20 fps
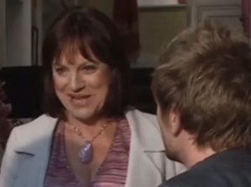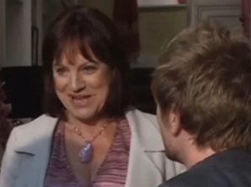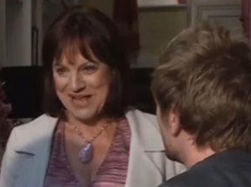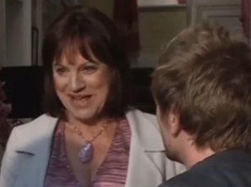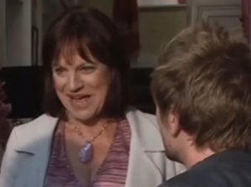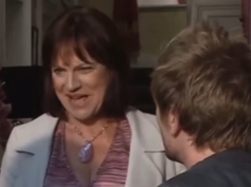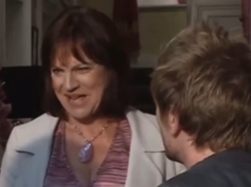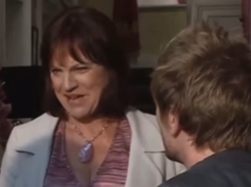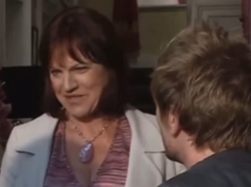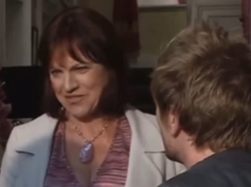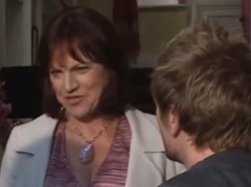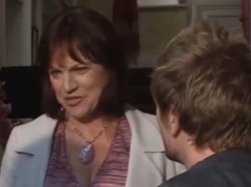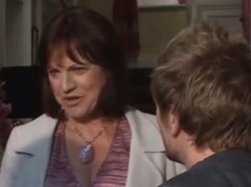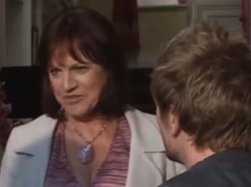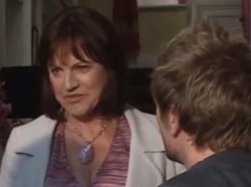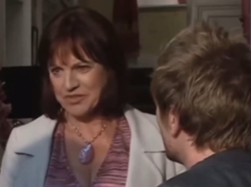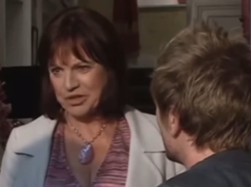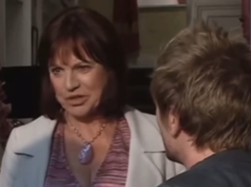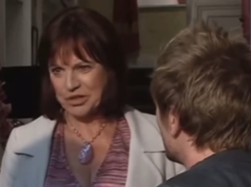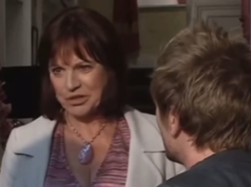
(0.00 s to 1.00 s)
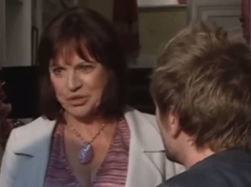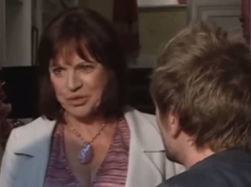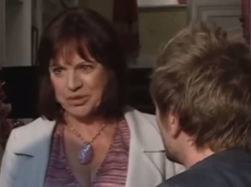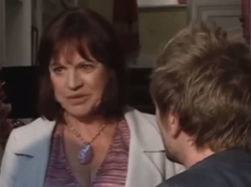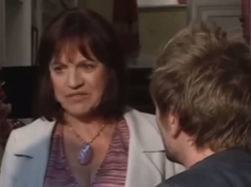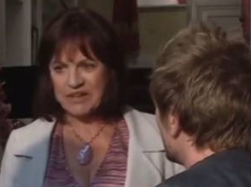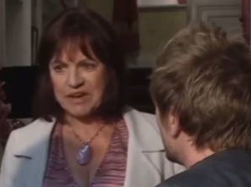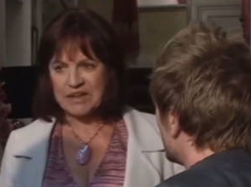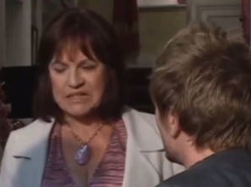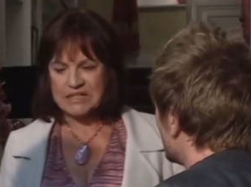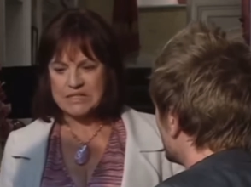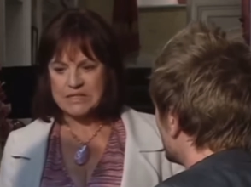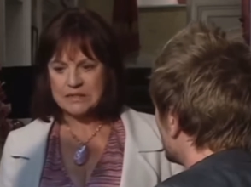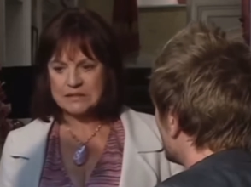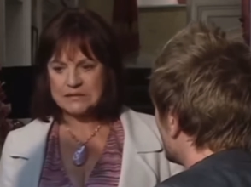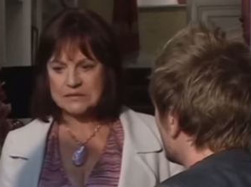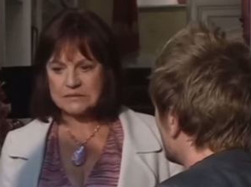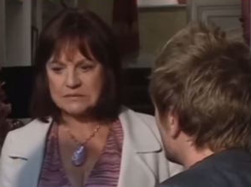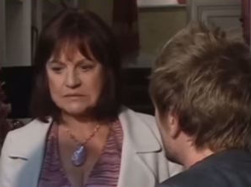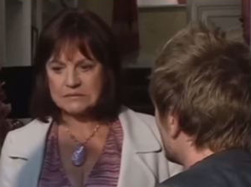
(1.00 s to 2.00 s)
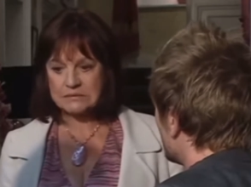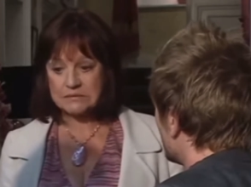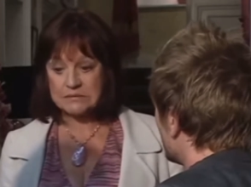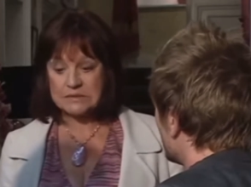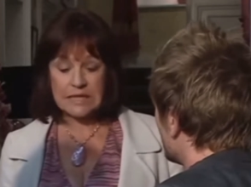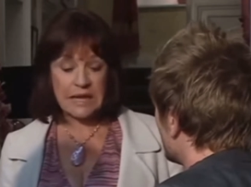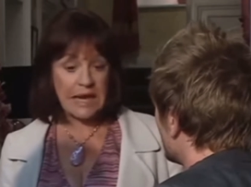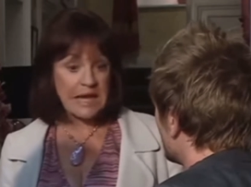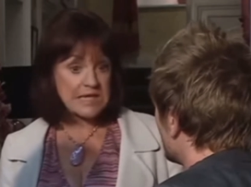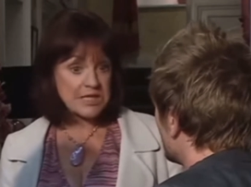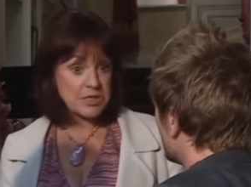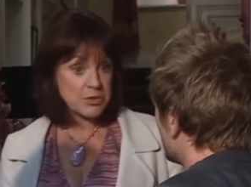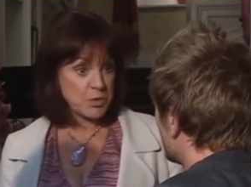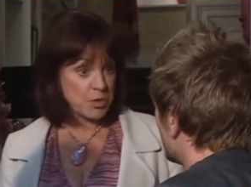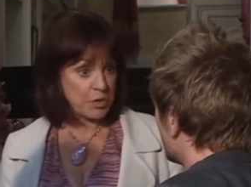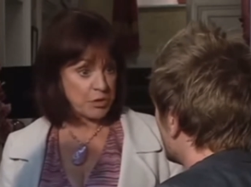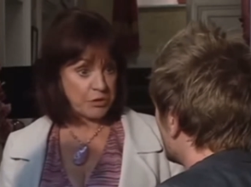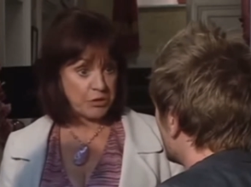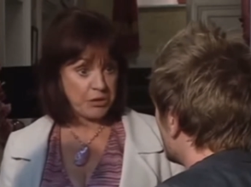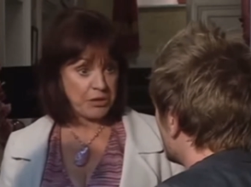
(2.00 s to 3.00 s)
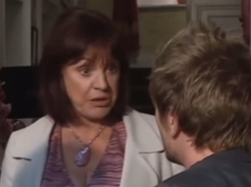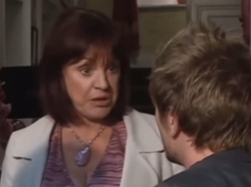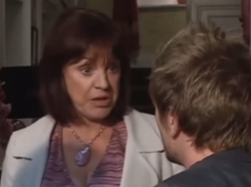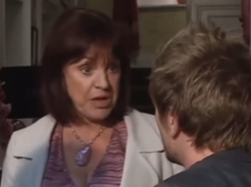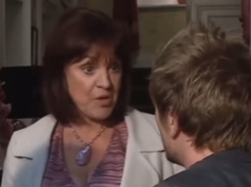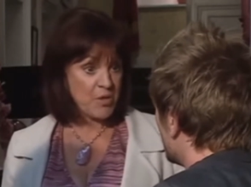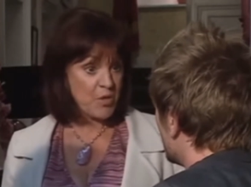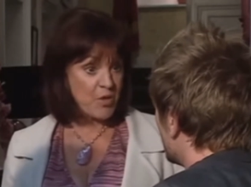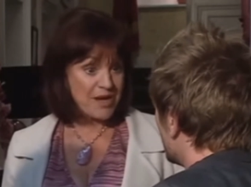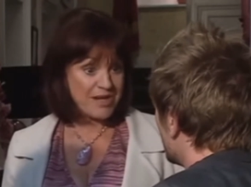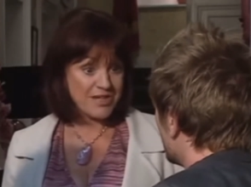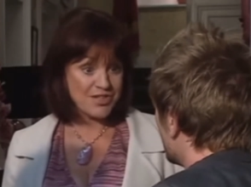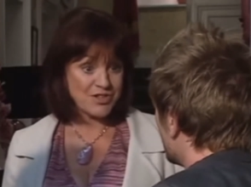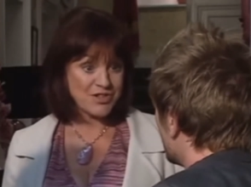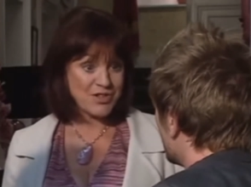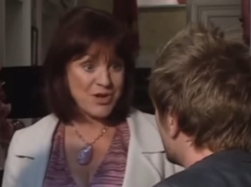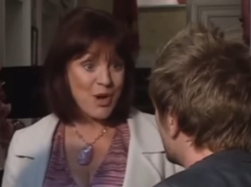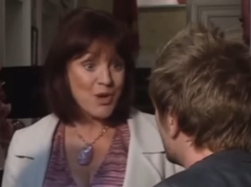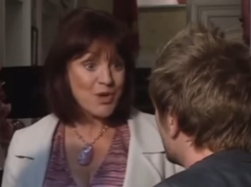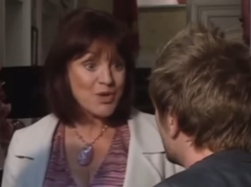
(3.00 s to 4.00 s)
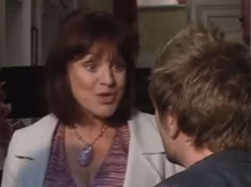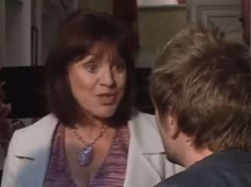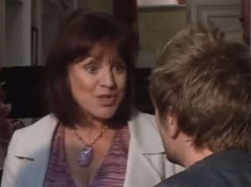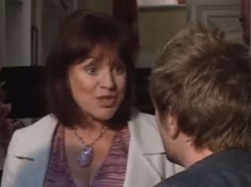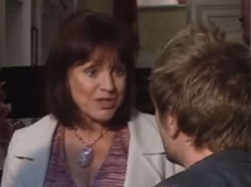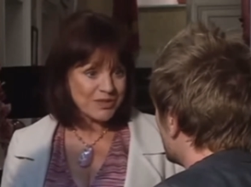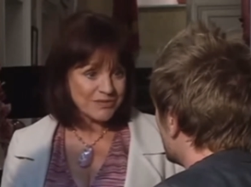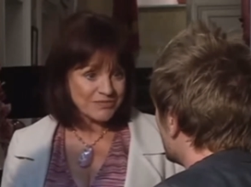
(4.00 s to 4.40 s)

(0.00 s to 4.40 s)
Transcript: I have dreadful luck with fellas. The last one raised dogs.